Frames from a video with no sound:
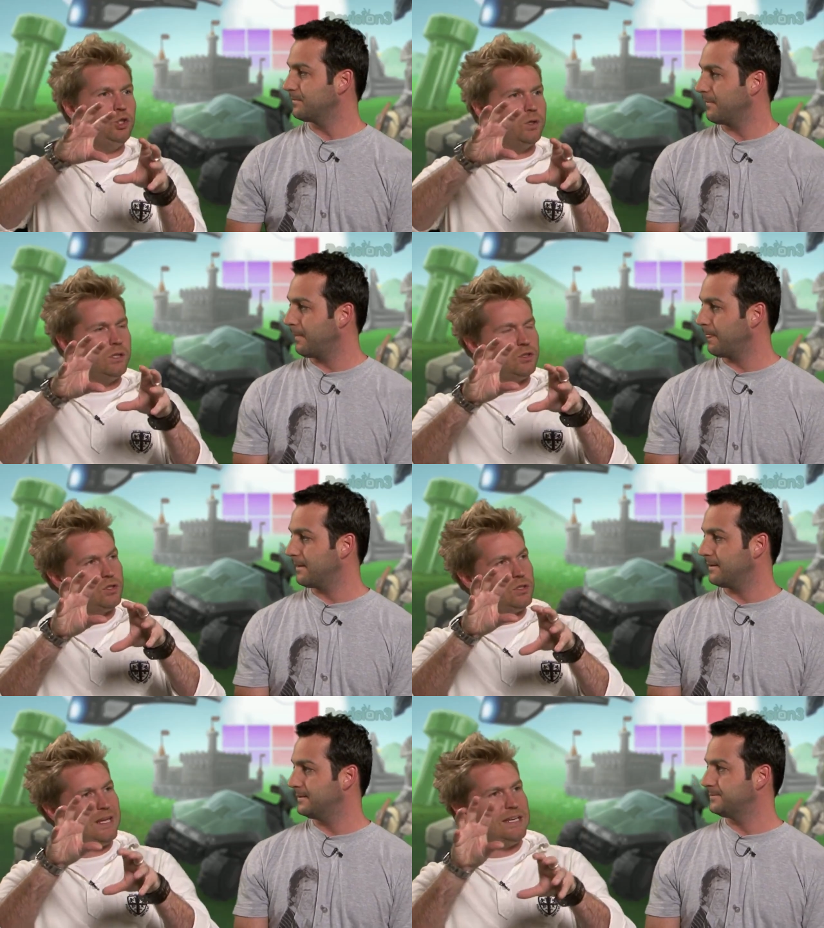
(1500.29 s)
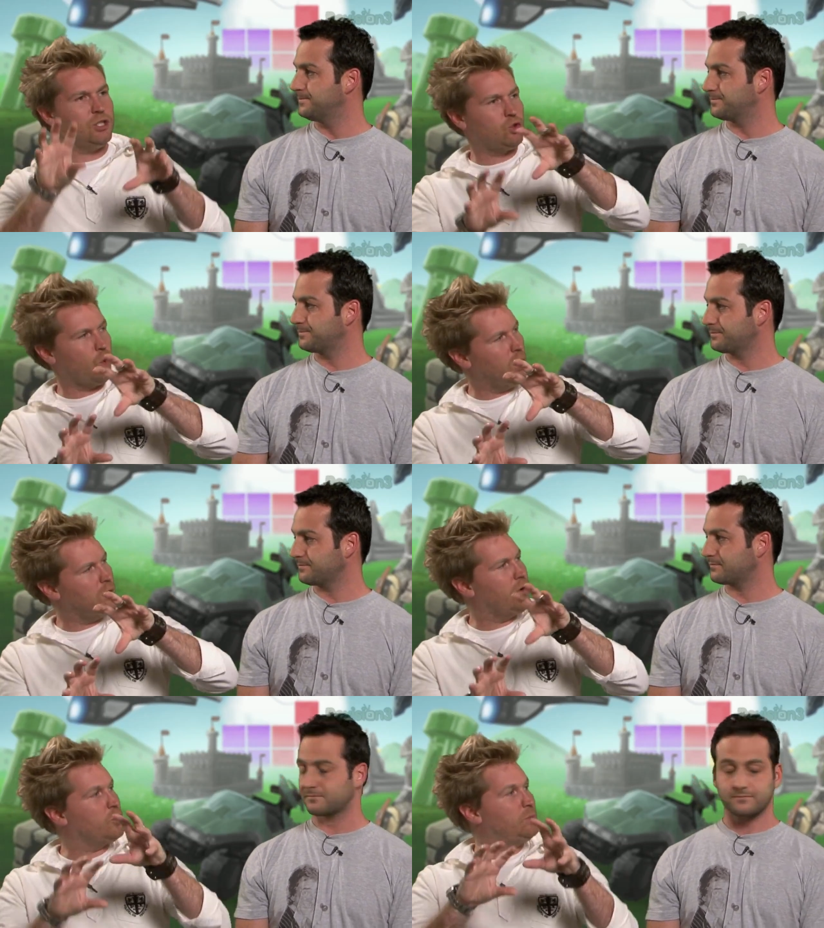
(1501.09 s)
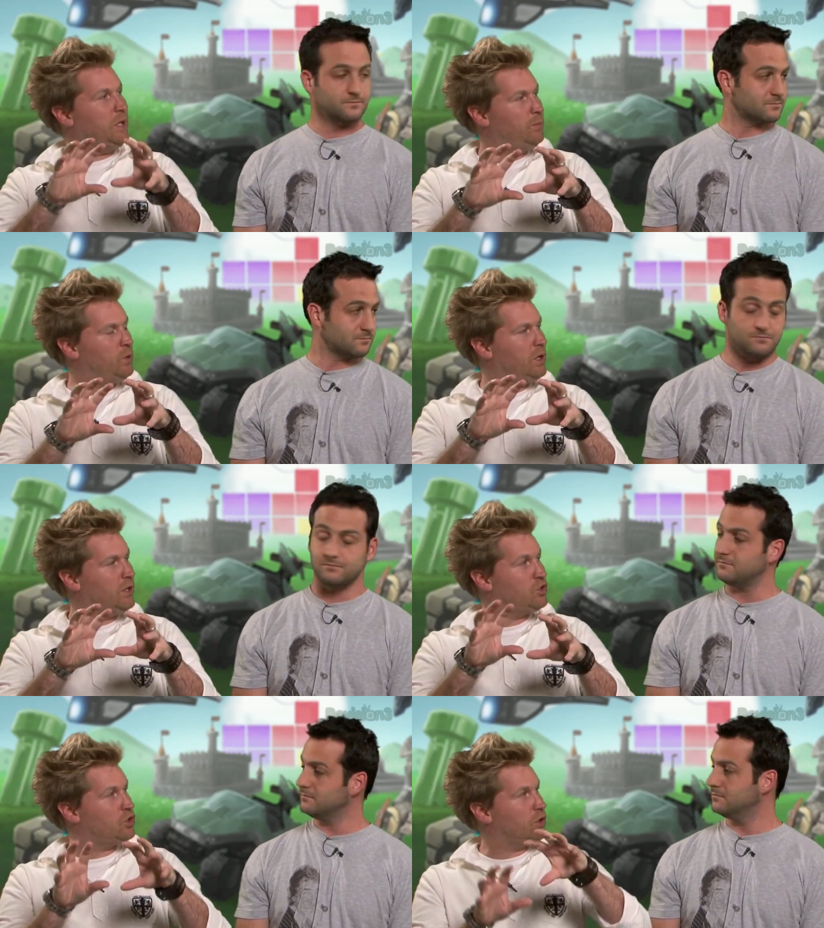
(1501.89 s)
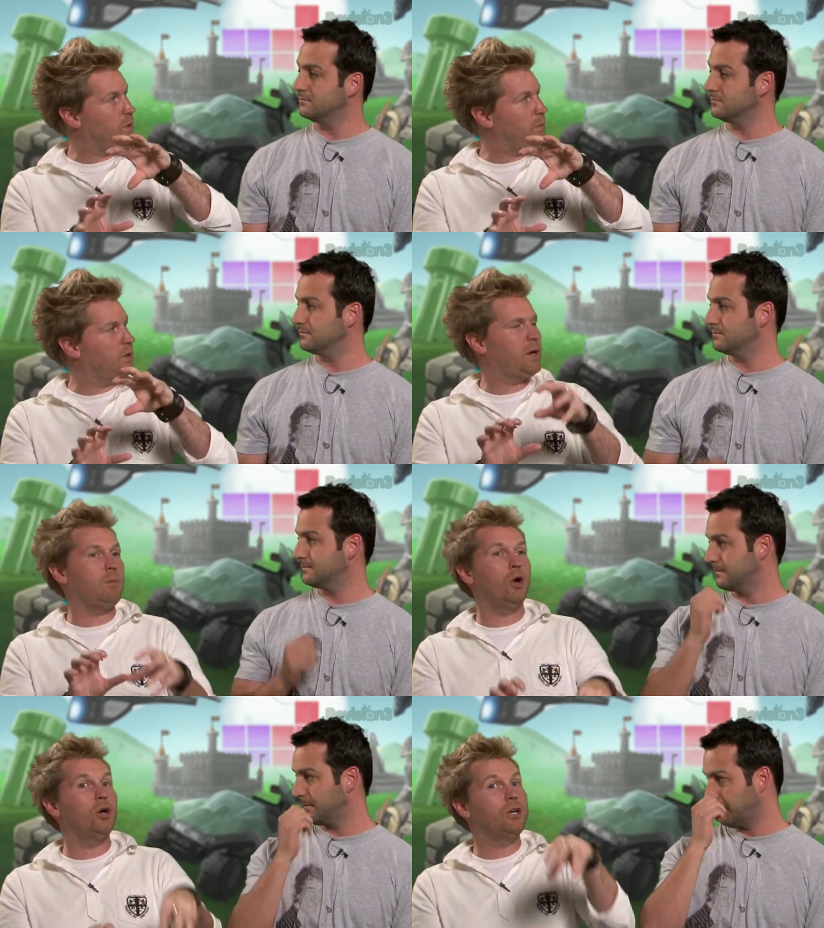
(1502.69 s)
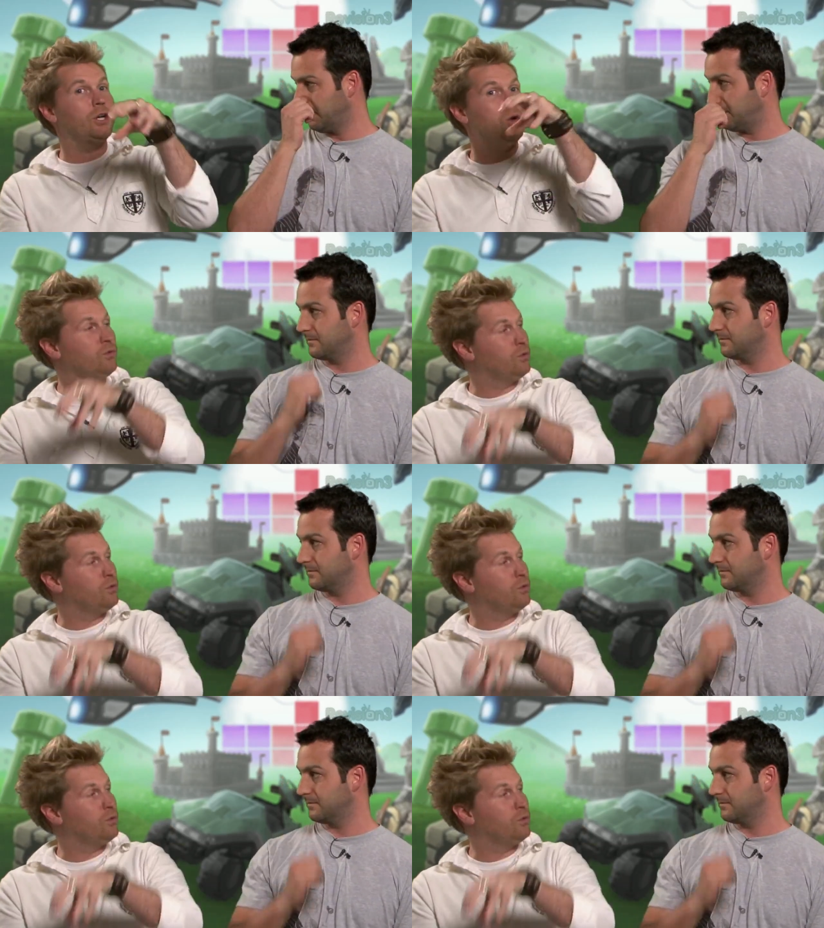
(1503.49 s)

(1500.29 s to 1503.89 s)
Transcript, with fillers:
Speaker 1: you can take control of other people, and certain people like Mario can go